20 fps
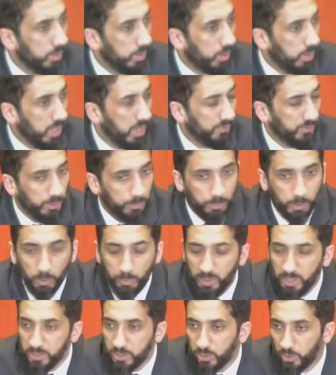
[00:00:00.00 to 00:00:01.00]
Or after
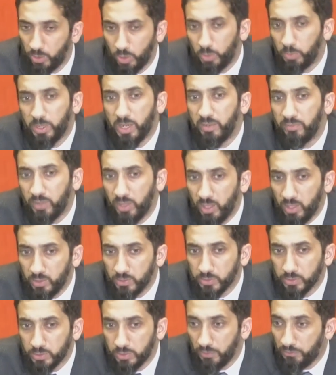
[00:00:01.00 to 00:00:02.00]
probation, or whatever
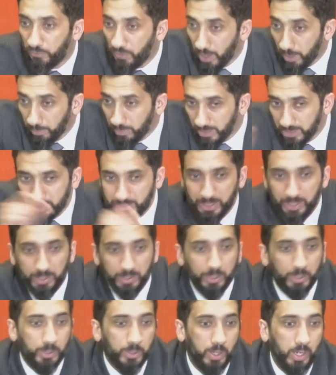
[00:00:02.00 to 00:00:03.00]
else. The family's sitting
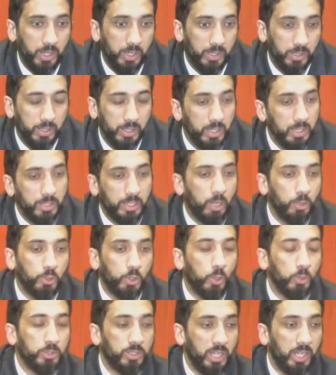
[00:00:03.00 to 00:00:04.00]
there crying. Now,
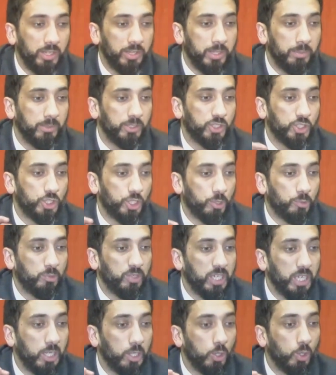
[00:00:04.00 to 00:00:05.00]
don't tell them it's
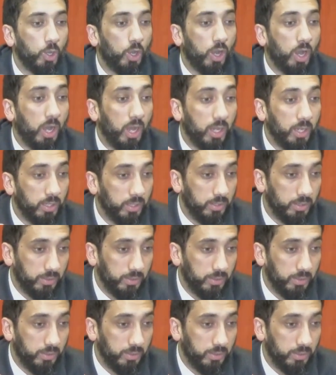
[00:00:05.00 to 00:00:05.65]
Sharia law.